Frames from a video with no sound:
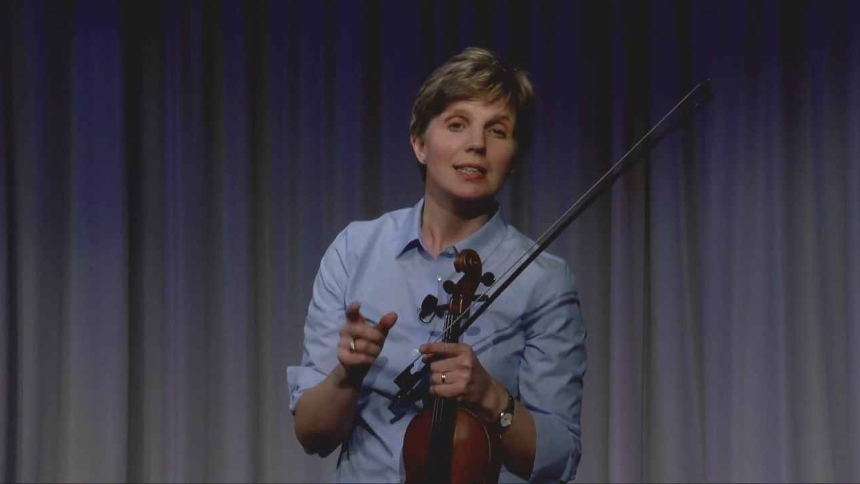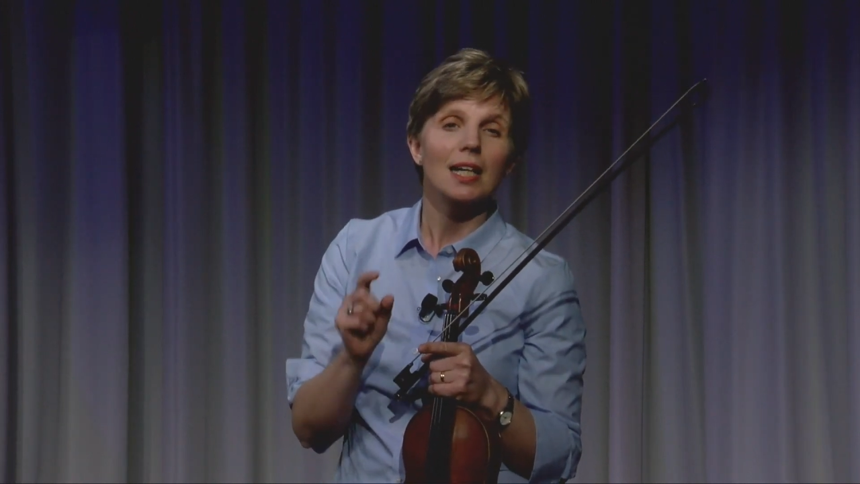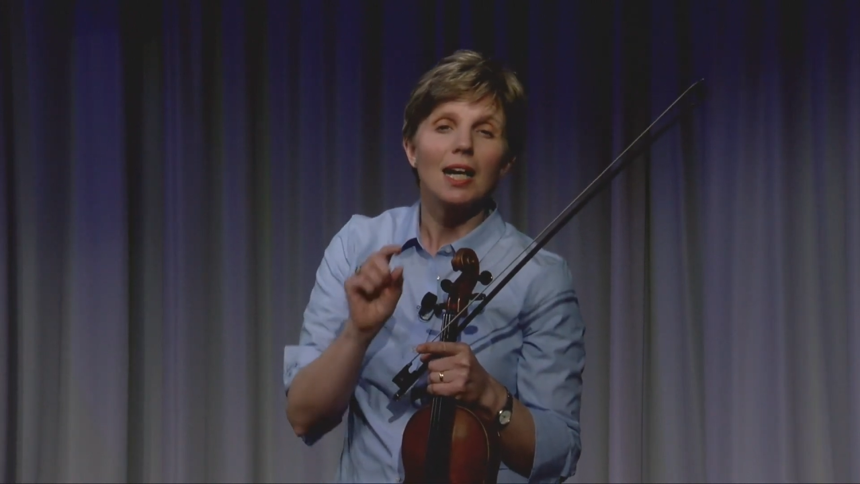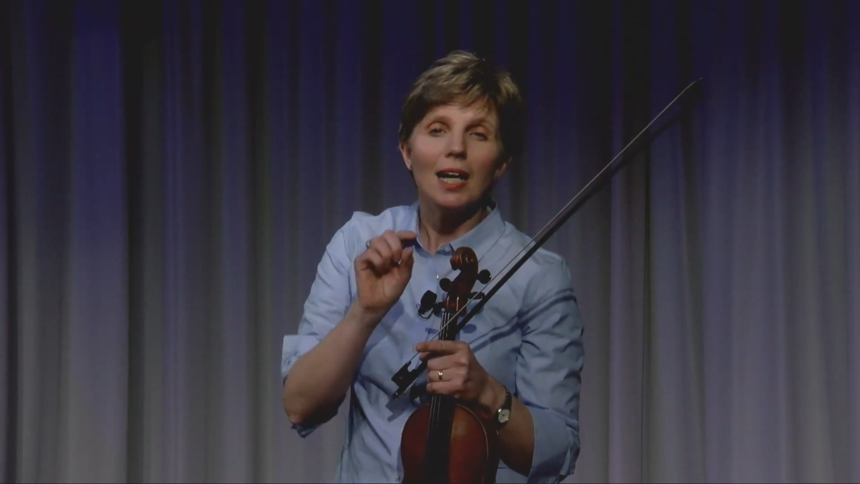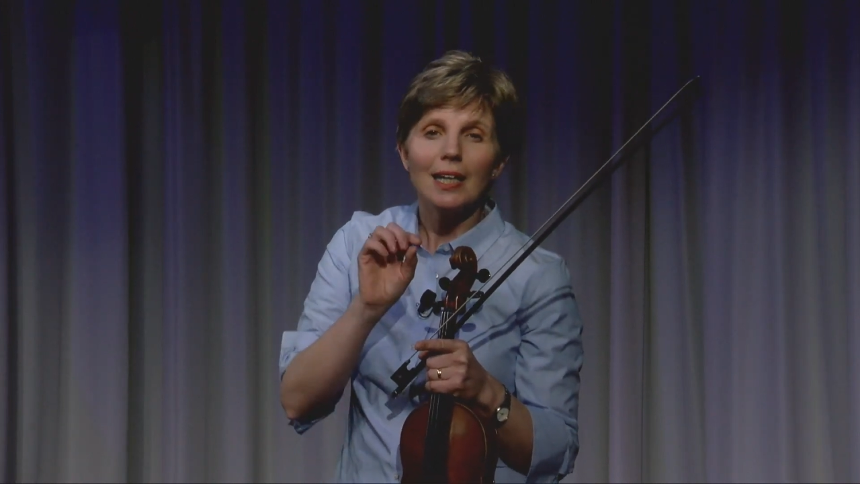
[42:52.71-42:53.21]

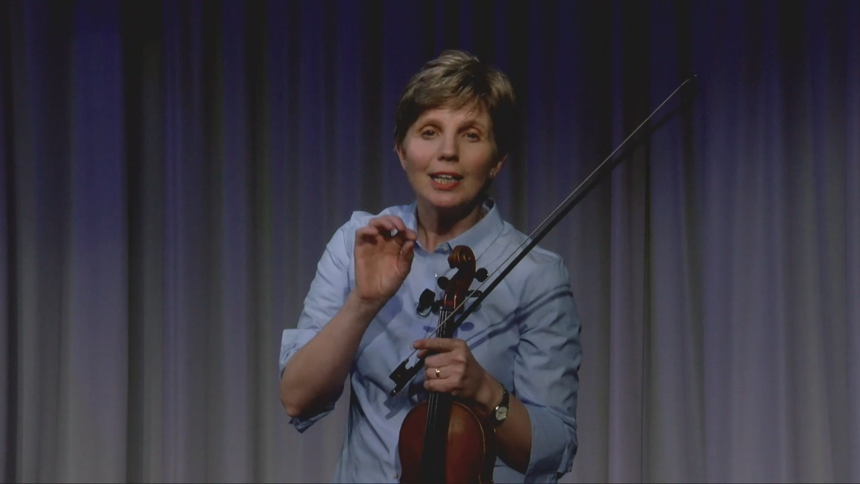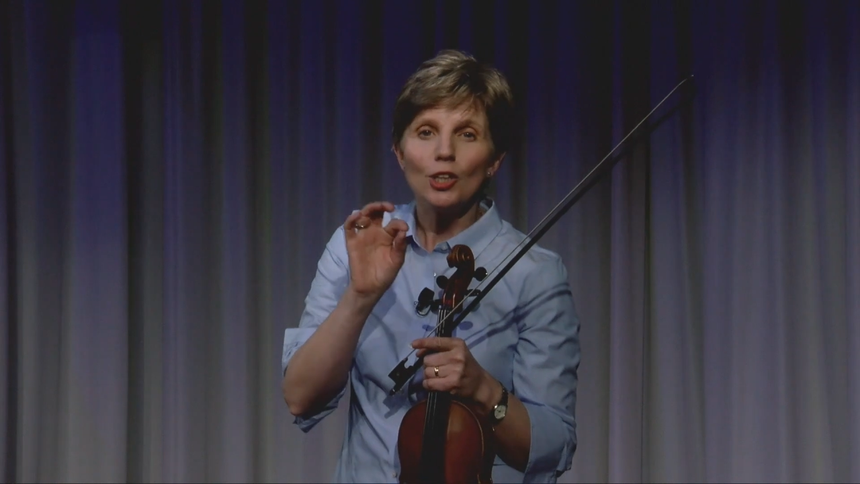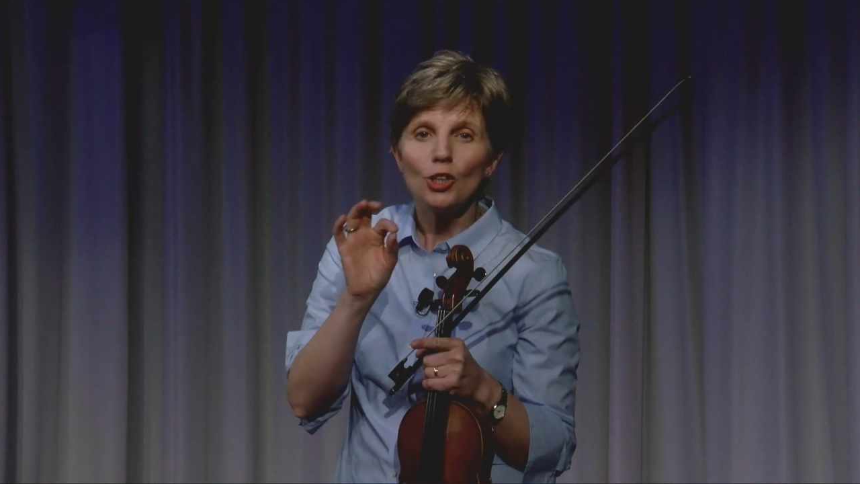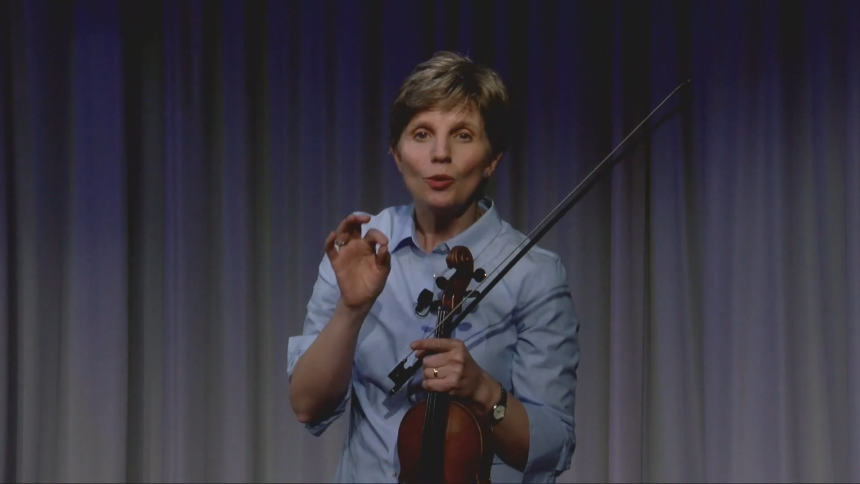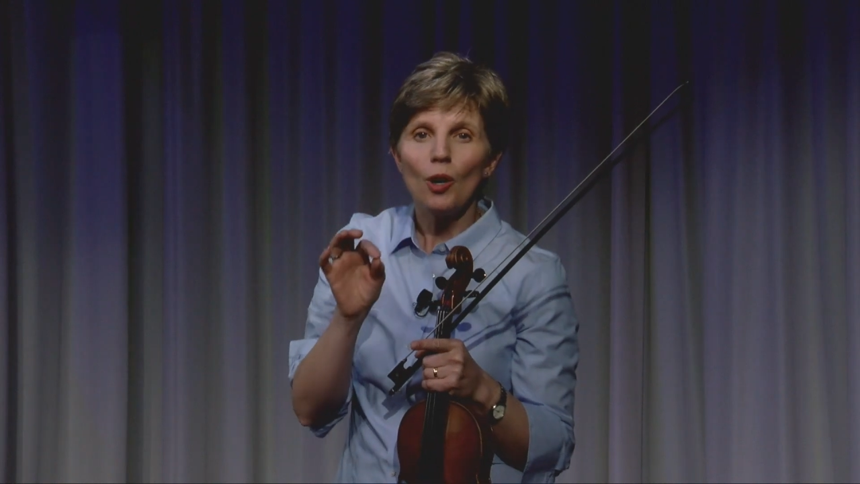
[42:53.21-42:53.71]
tiny
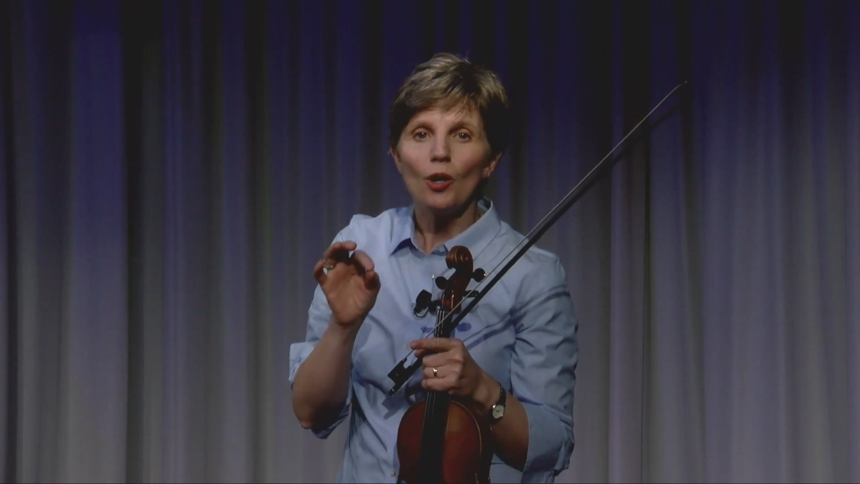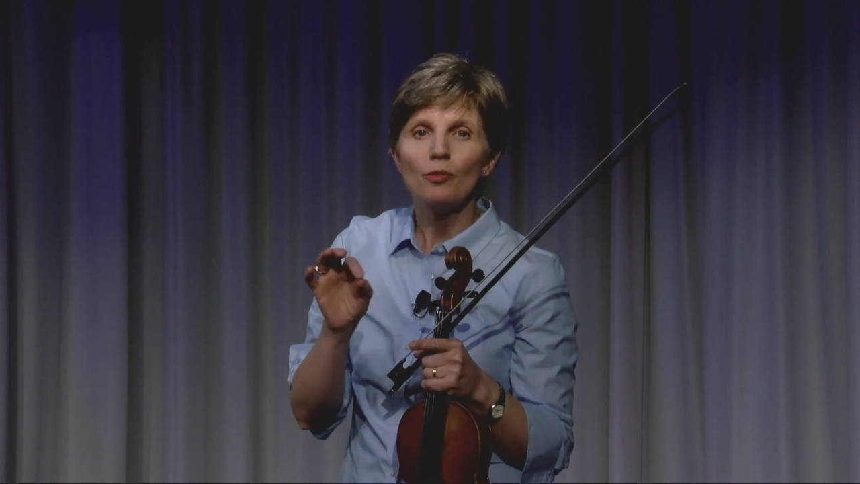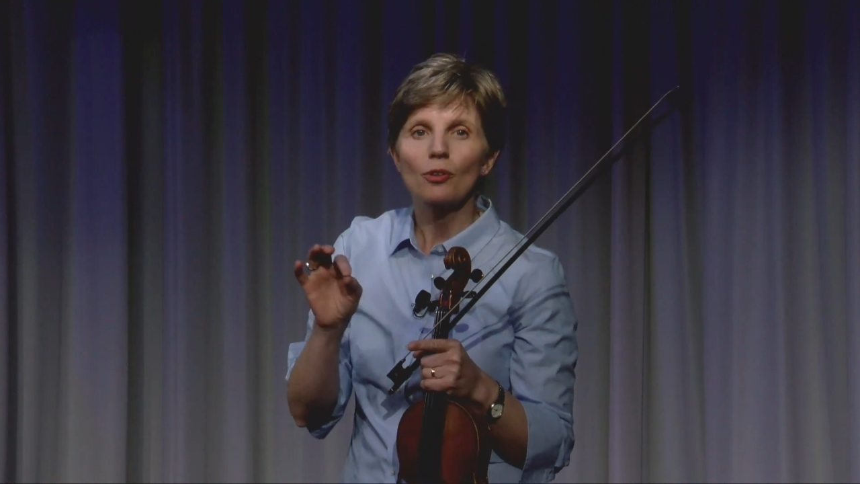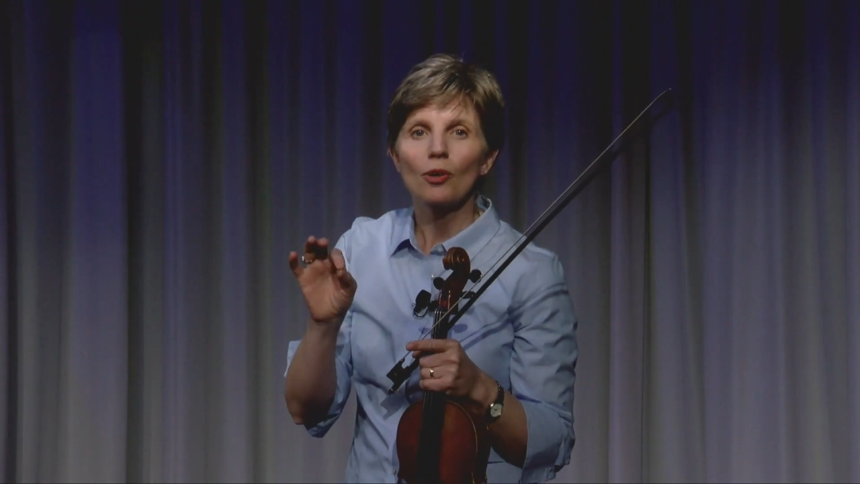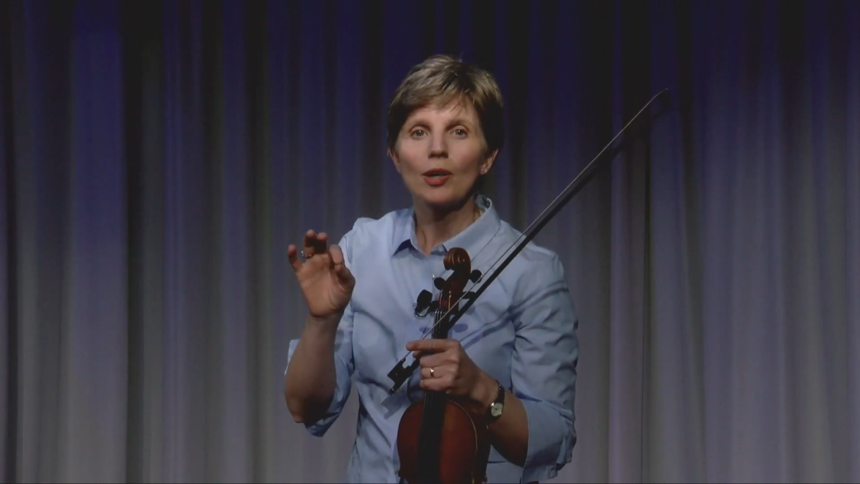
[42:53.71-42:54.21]
new over